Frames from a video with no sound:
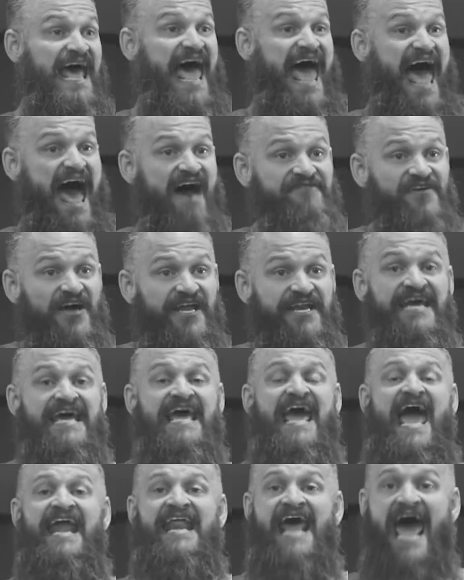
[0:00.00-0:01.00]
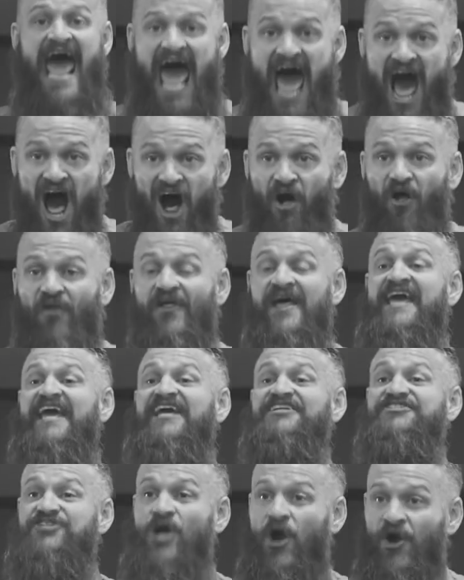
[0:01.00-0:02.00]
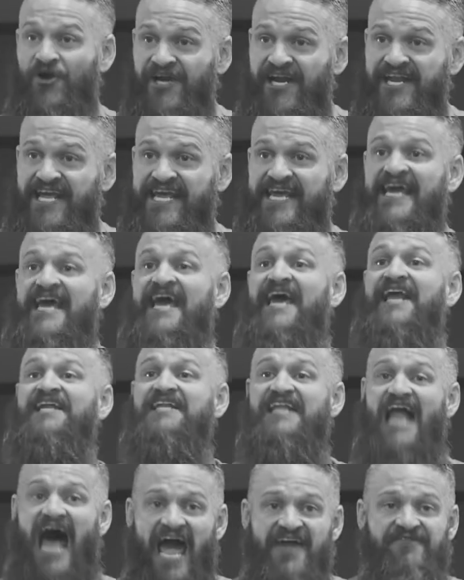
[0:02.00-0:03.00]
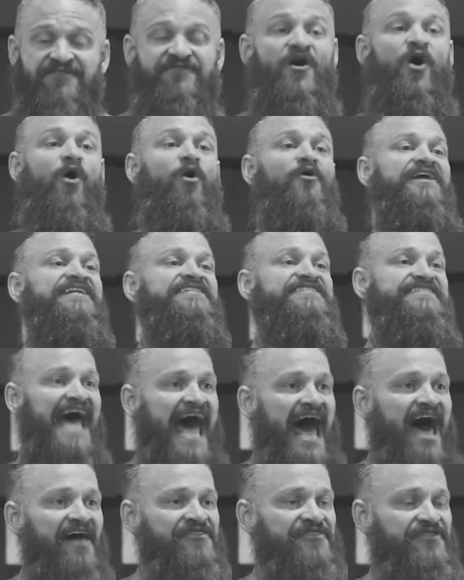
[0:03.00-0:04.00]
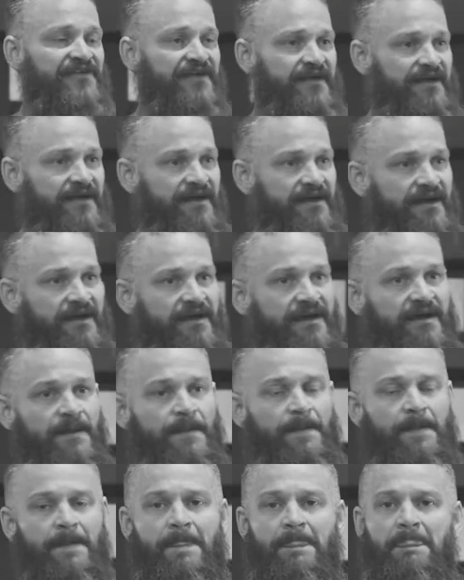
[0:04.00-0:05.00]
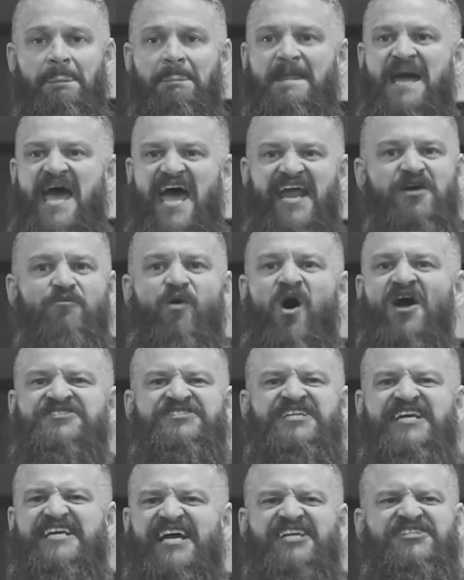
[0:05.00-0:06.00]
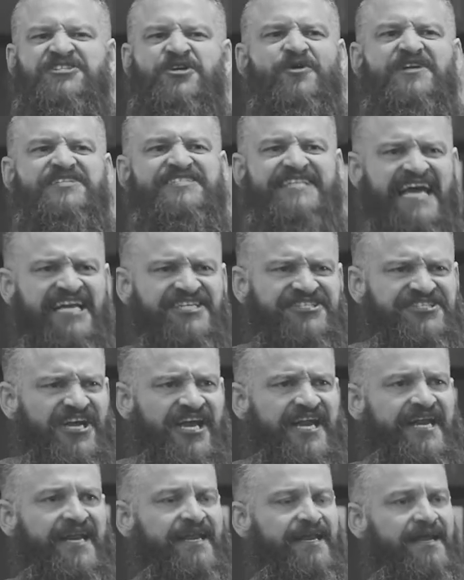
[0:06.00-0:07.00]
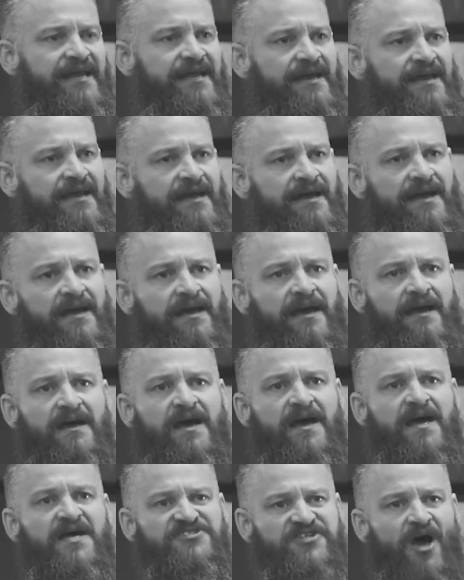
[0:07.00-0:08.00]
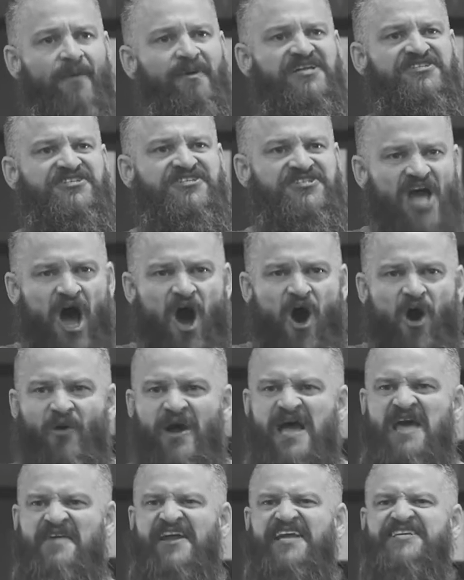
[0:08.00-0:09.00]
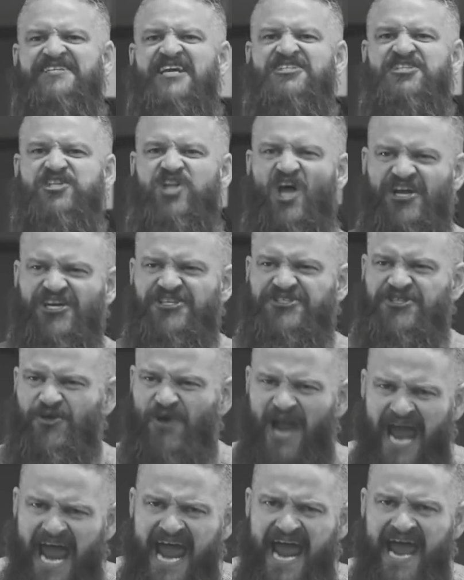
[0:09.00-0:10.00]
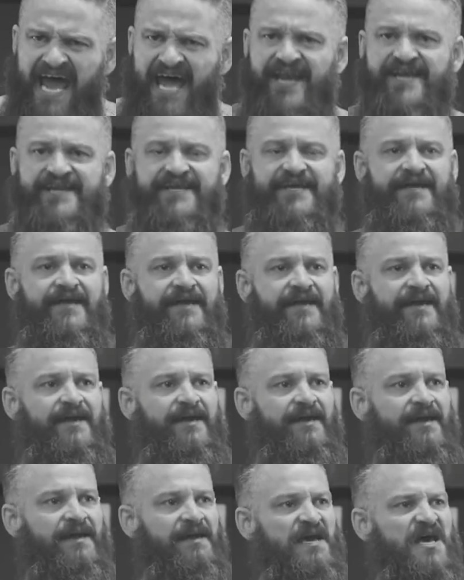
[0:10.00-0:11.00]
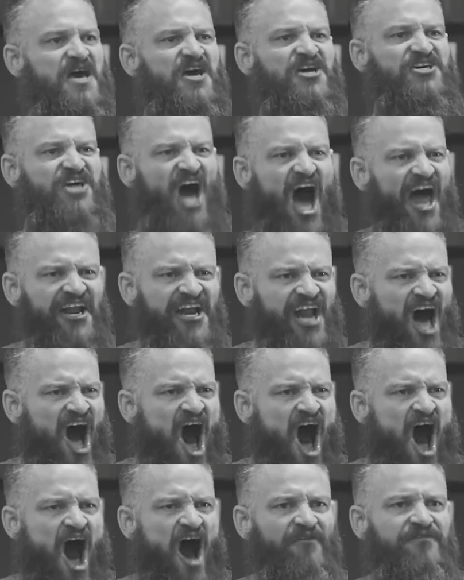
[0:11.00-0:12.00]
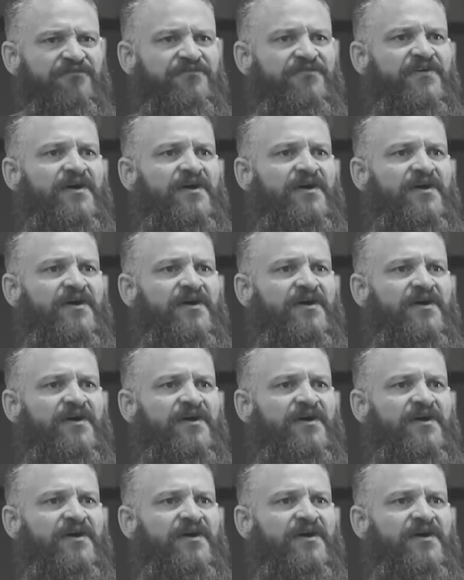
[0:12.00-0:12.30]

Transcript: Heaven and hell, eternity in life or in death. And he wants to get your attention. So much so that he says, look at your hand. Cut it off.